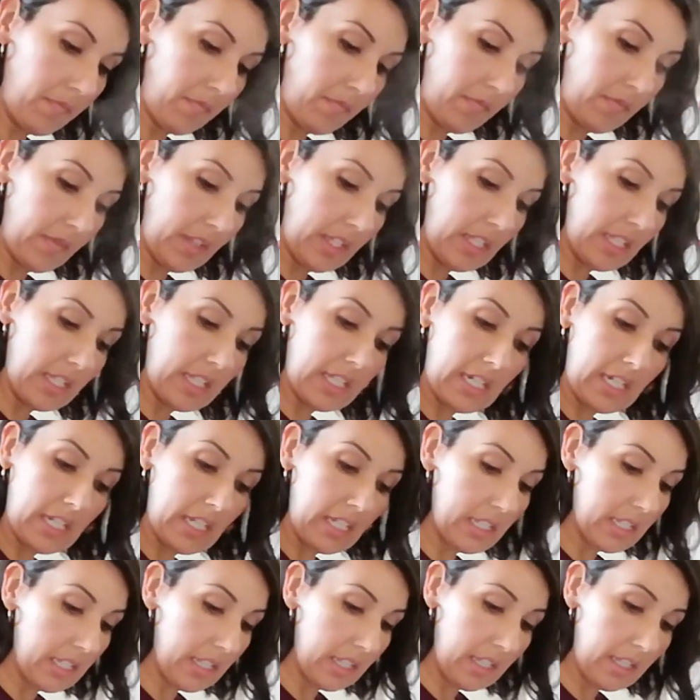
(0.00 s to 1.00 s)
This is an
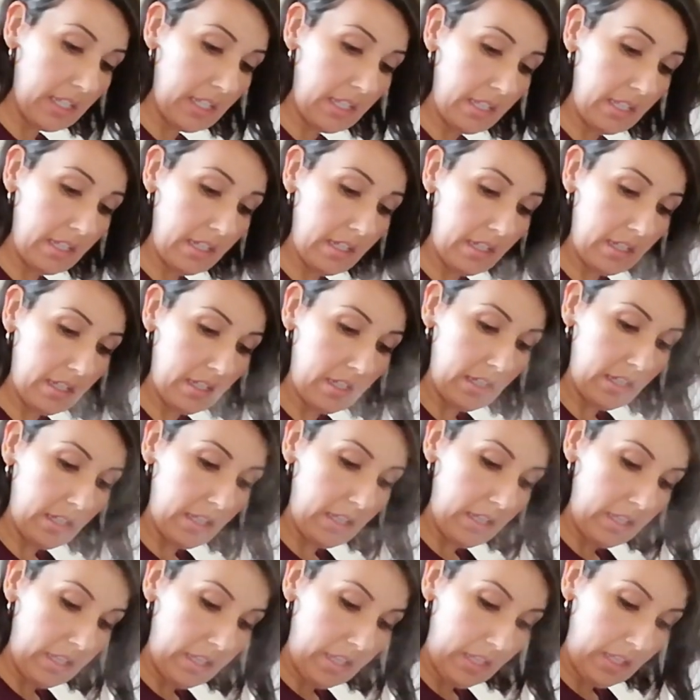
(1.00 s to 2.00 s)
easy
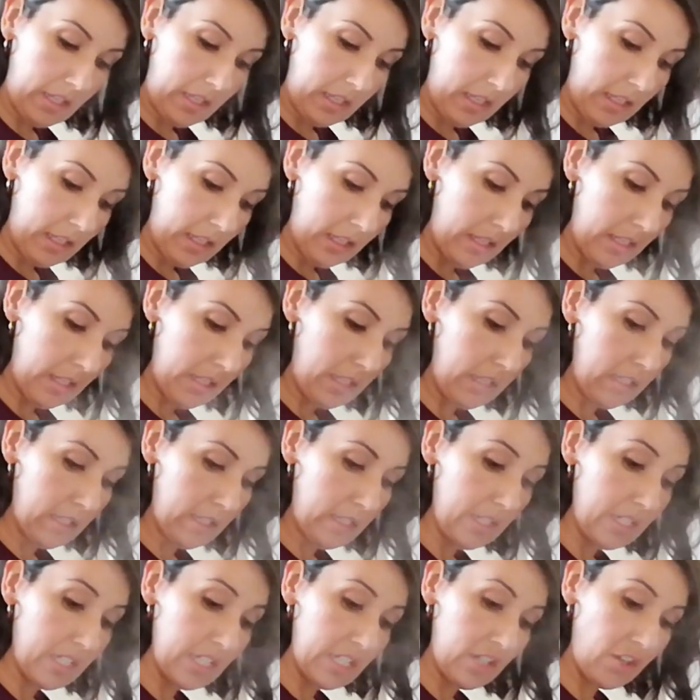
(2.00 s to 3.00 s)

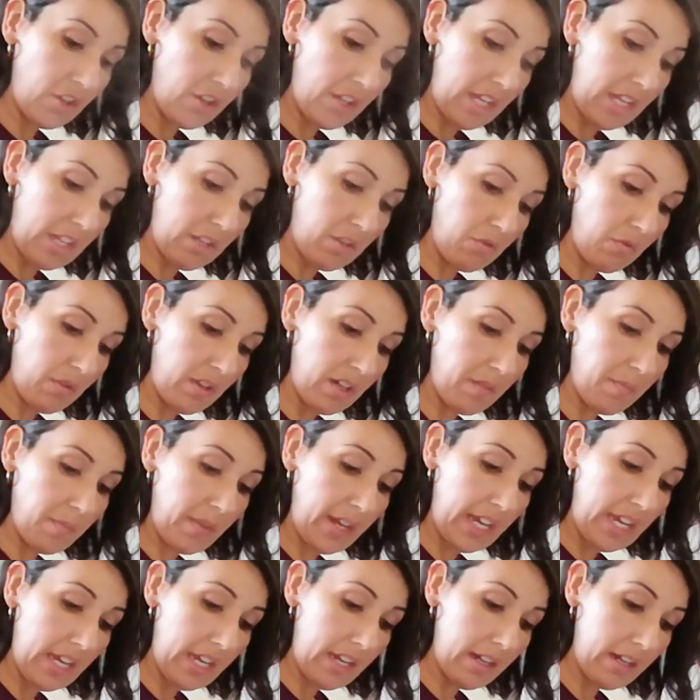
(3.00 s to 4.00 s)
dinner that you can
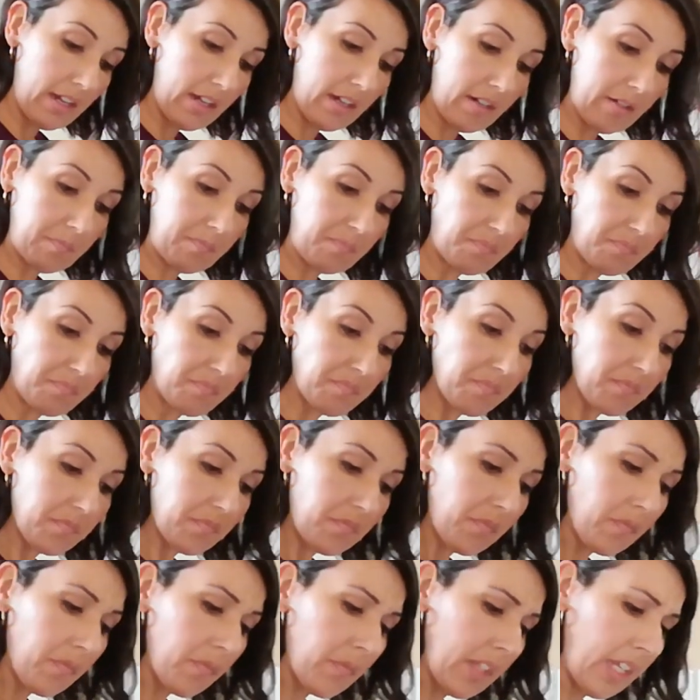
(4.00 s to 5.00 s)
make,
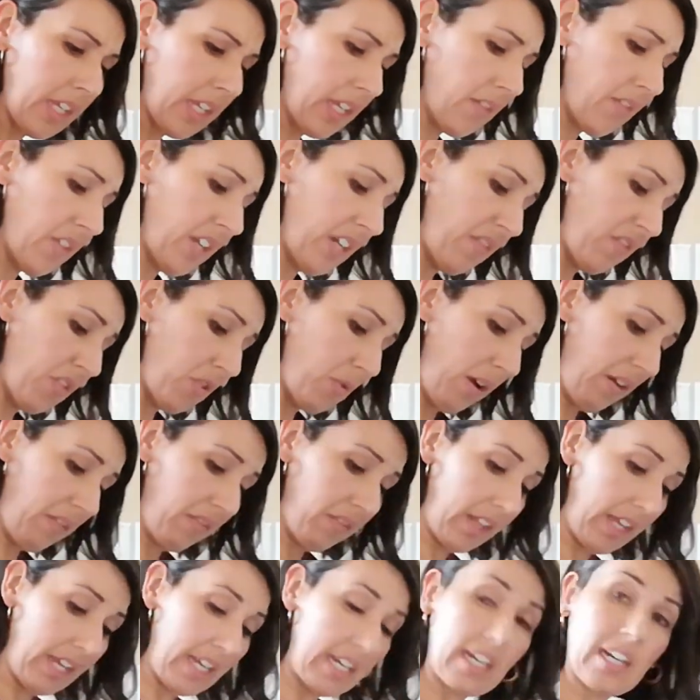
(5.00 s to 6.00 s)
even if you
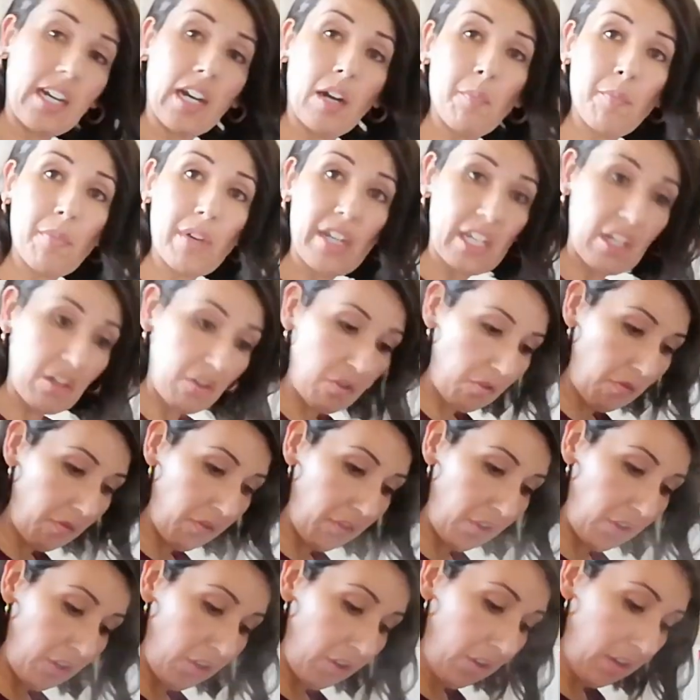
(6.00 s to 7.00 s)
have like company
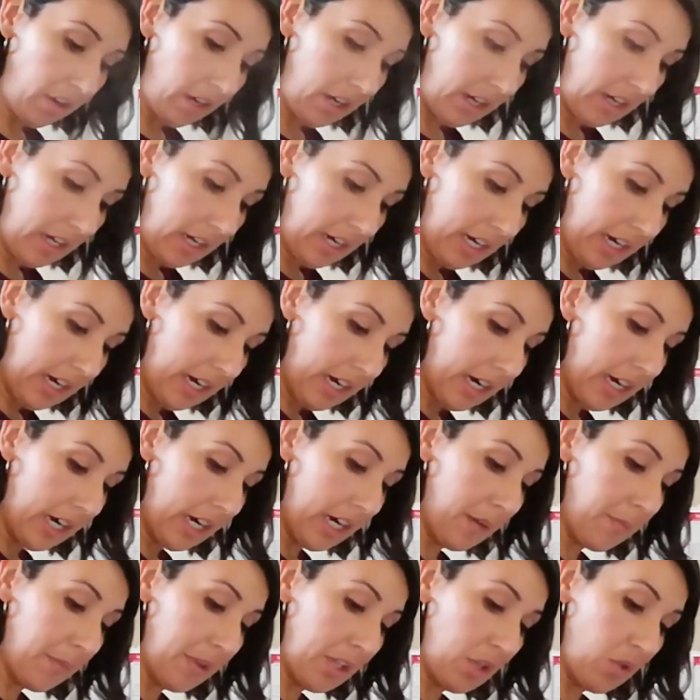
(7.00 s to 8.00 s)
over
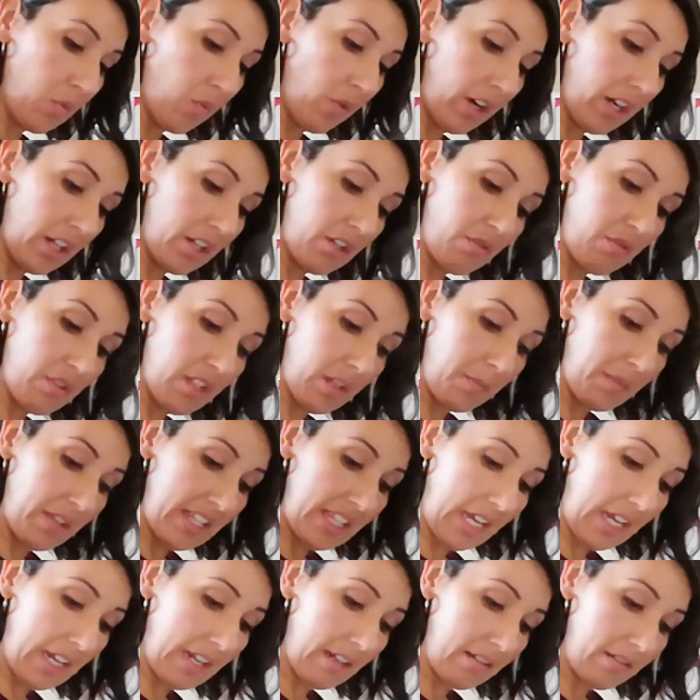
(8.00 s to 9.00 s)
and you want to do something
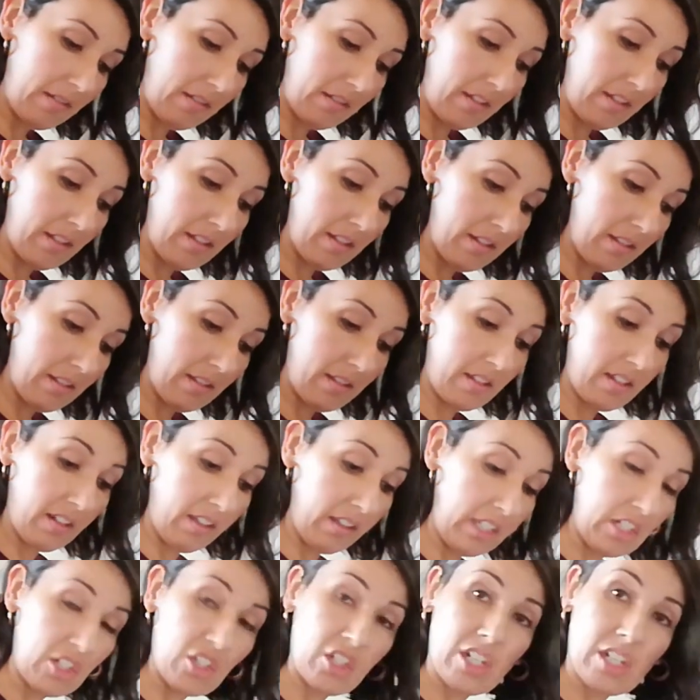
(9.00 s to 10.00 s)
that is
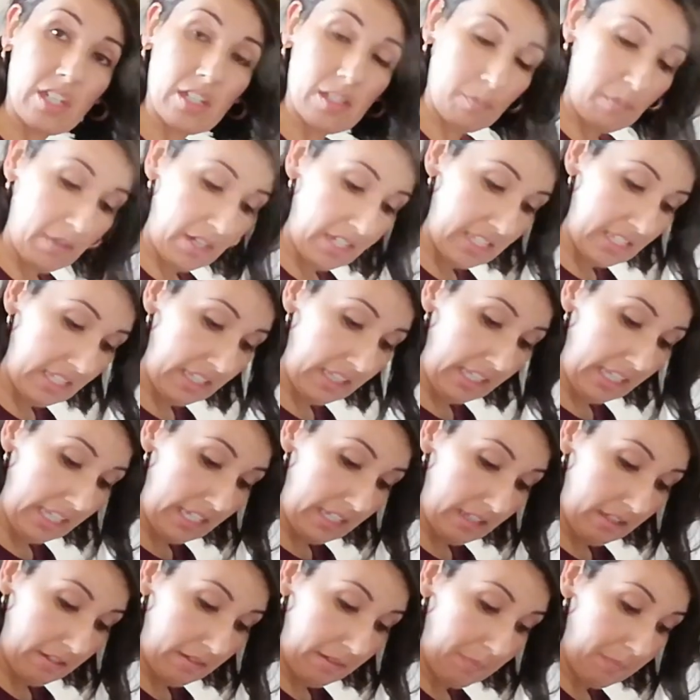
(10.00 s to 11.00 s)
delicious but isn't
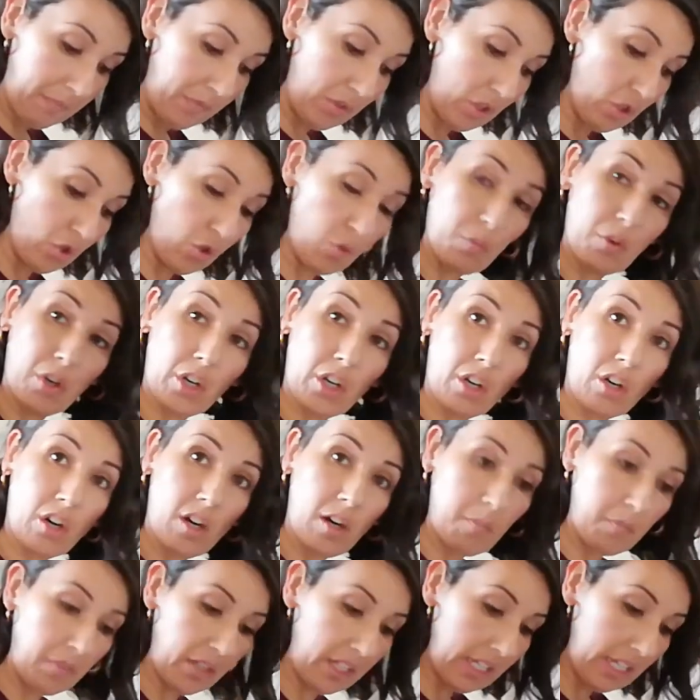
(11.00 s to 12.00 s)
like super
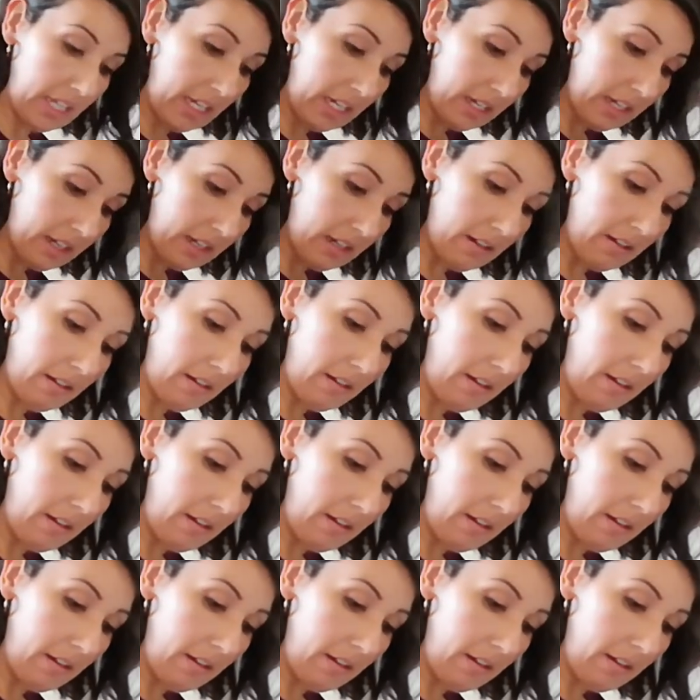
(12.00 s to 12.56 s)
complicated